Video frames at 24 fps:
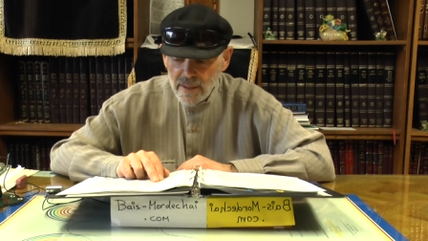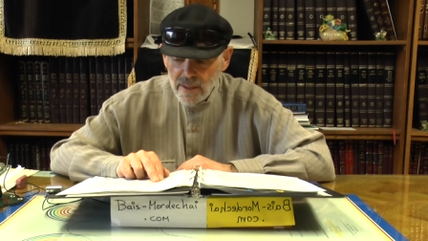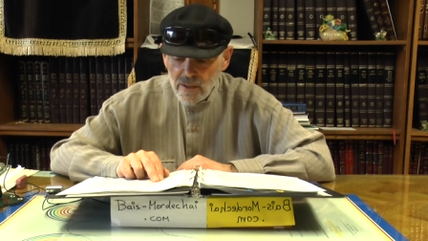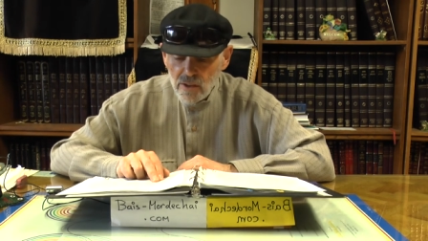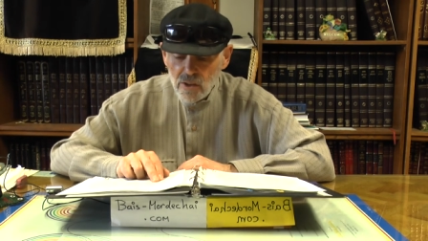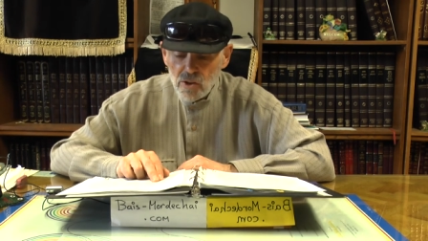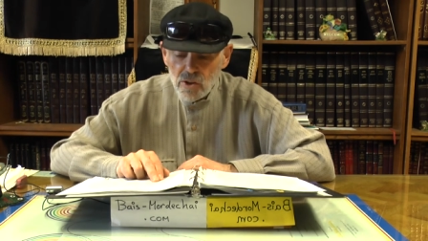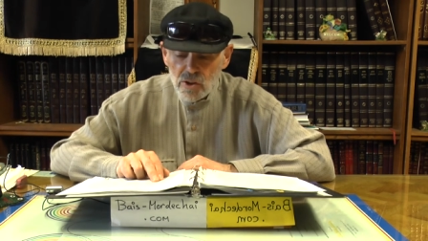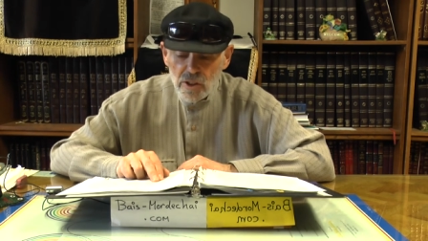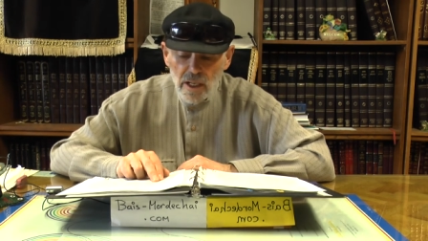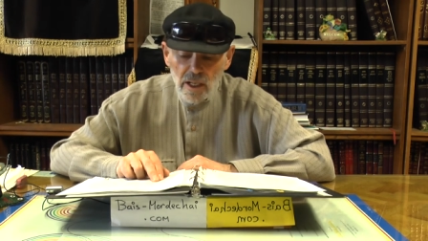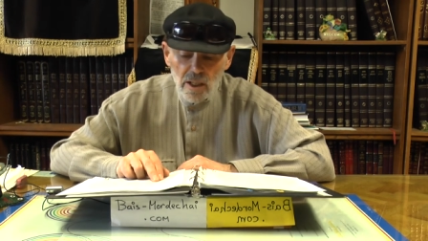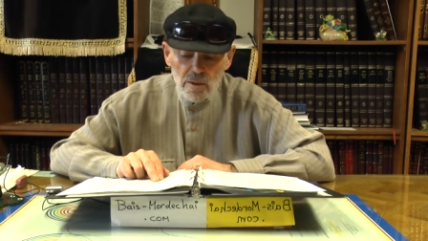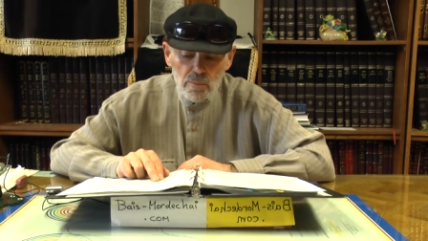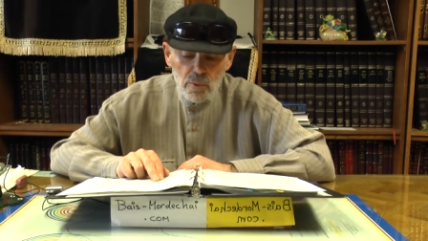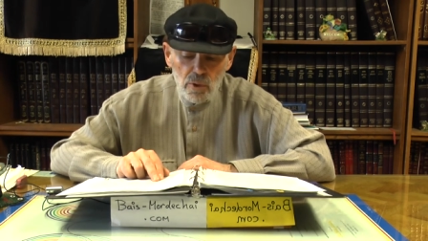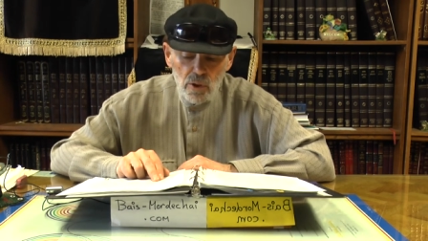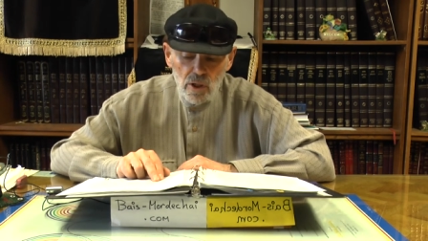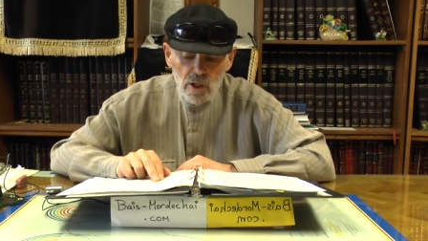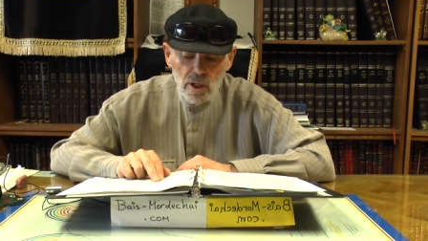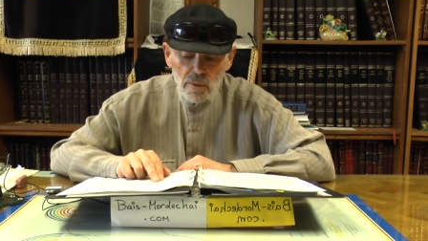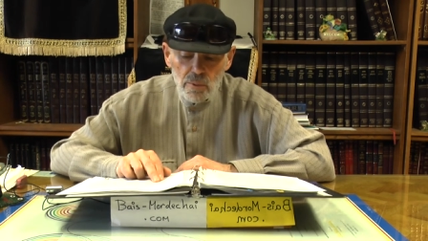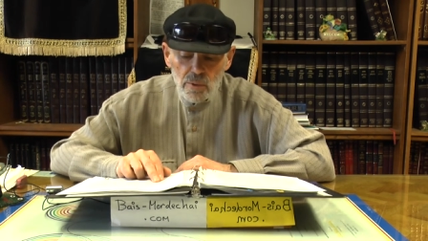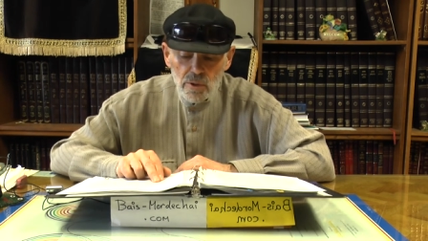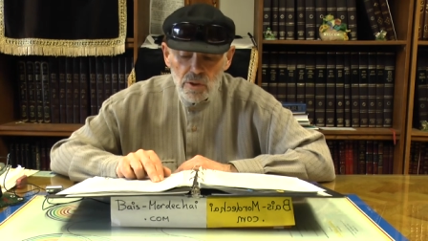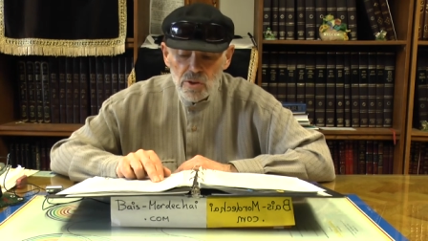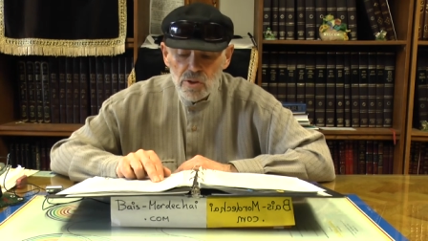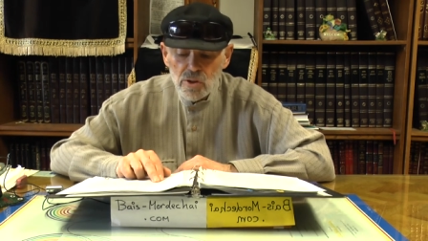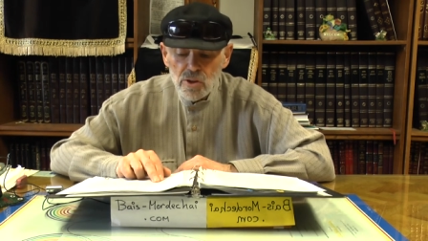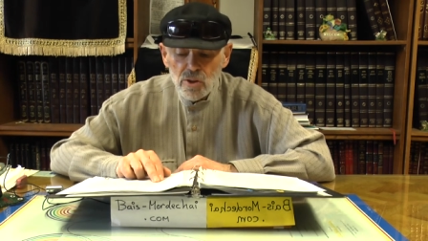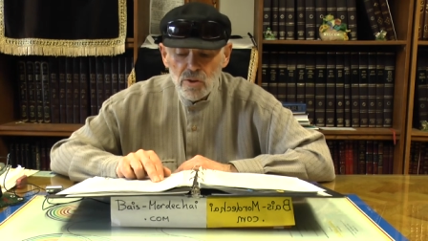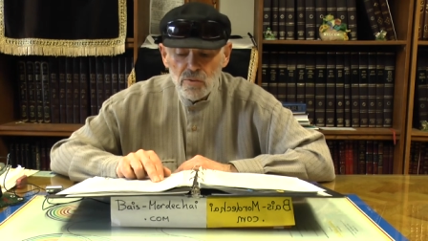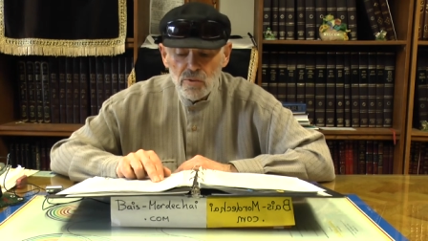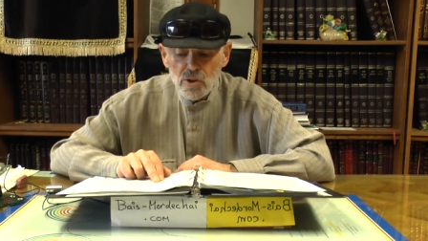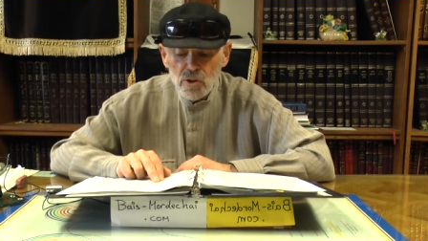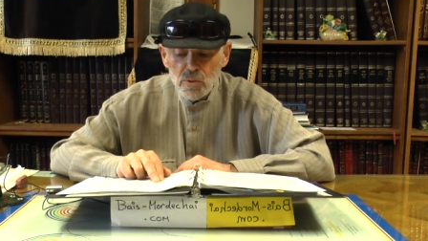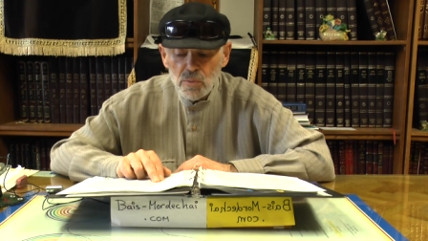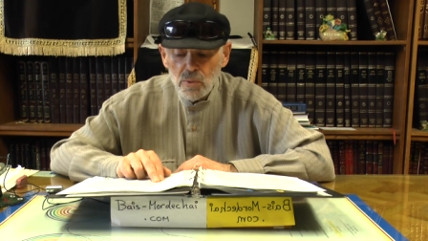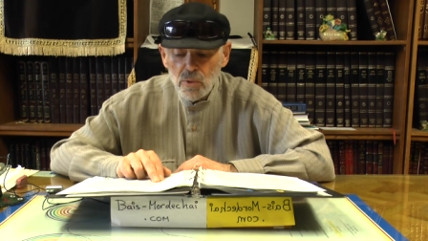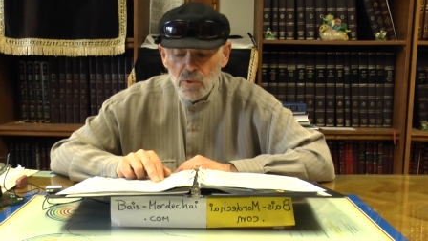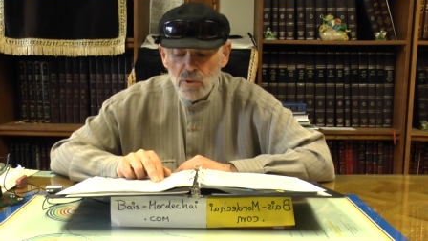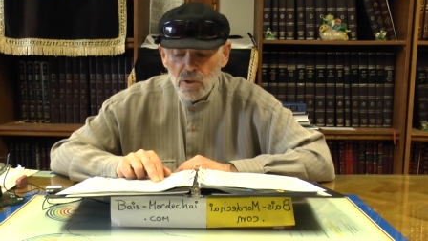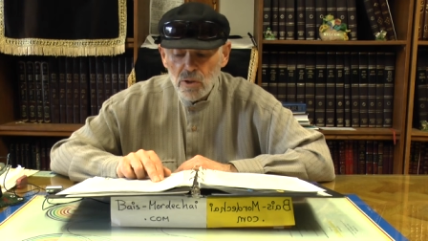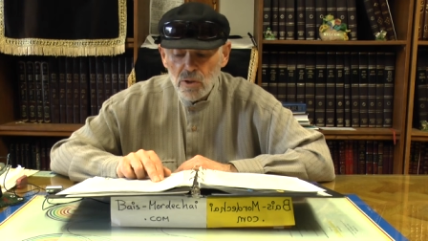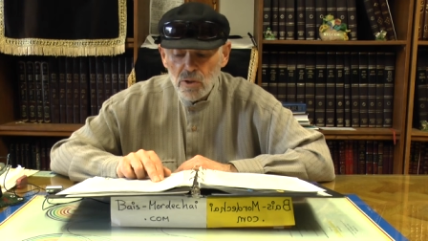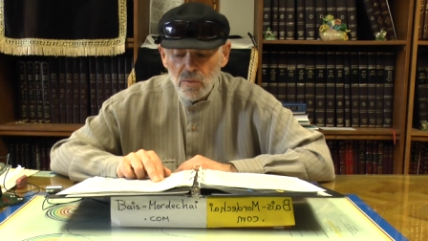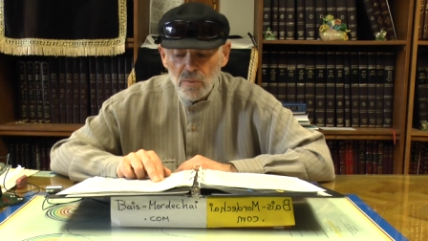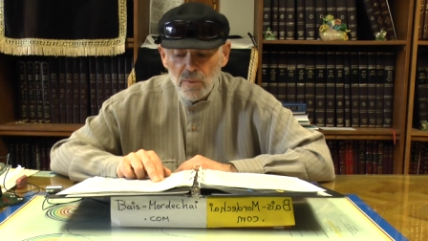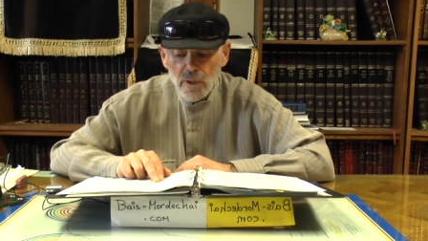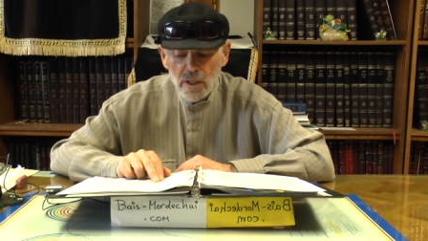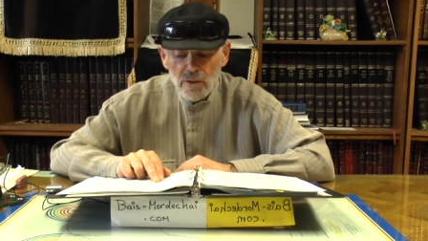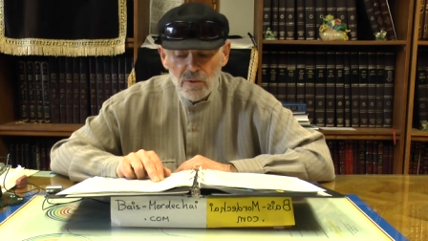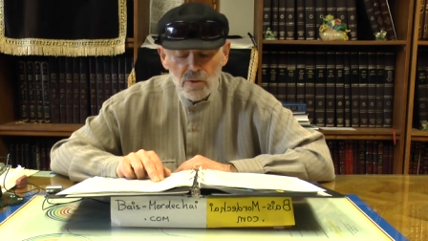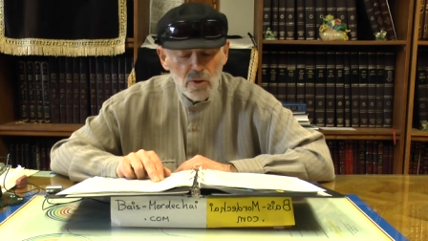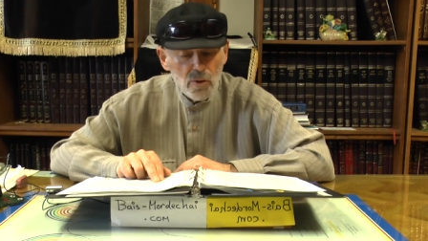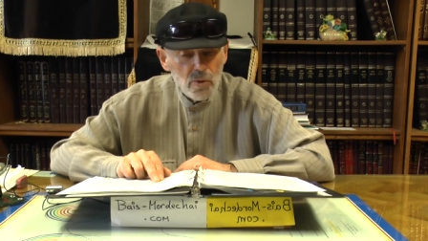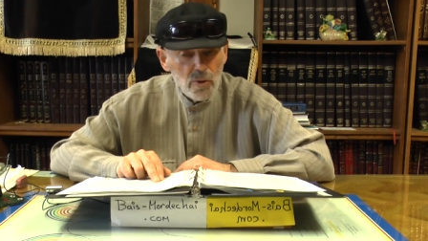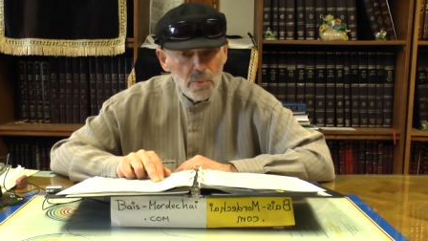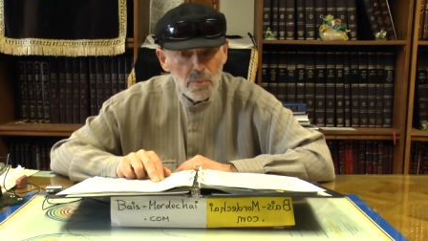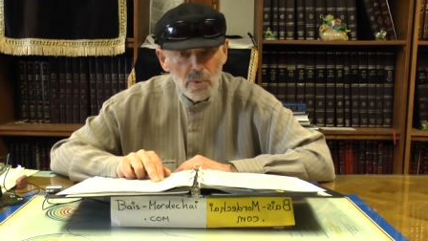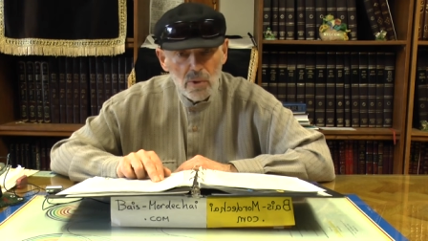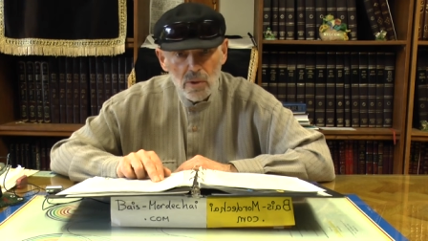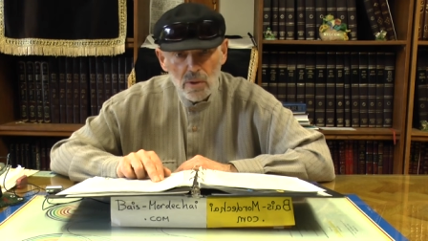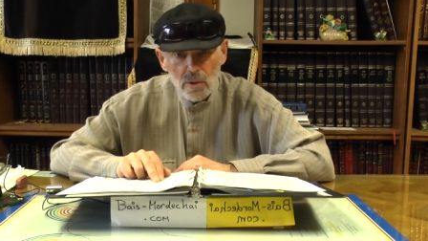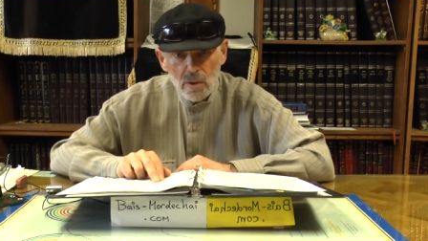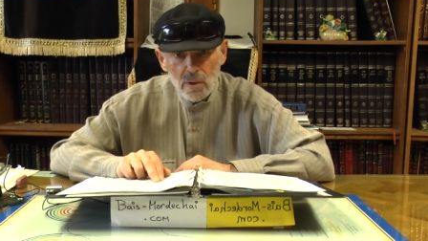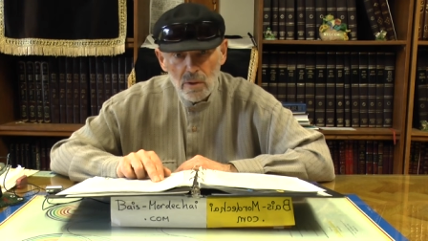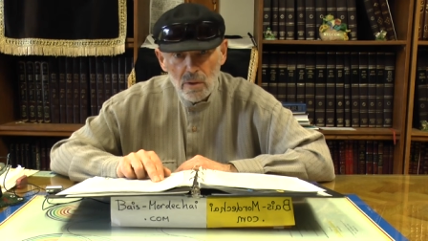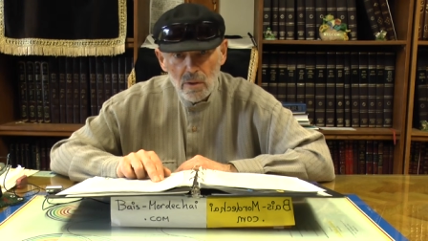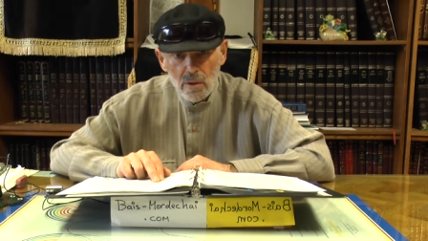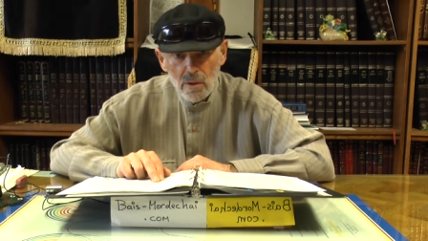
Is a child brought up with a silver spoon in their mouth crippled